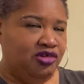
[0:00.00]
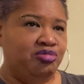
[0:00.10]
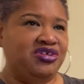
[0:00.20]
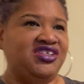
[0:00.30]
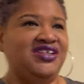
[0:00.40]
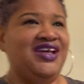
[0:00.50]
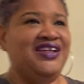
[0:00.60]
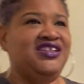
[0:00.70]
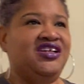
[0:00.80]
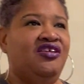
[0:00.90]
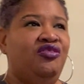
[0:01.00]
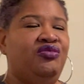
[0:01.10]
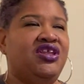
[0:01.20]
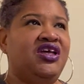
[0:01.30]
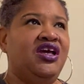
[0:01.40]
But see, that's the only
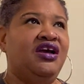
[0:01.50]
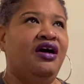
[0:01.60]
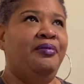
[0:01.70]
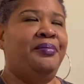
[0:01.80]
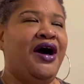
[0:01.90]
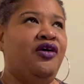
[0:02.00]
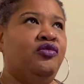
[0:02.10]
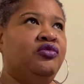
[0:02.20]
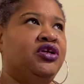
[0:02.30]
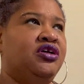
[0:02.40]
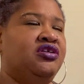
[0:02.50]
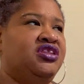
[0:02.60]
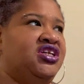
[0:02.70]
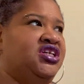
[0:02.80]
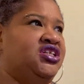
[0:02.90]
thing about
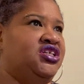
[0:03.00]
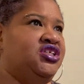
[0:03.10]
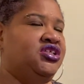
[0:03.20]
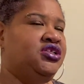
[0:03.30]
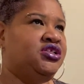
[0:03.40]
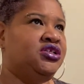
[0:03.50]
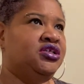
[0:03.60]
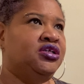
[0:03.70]
these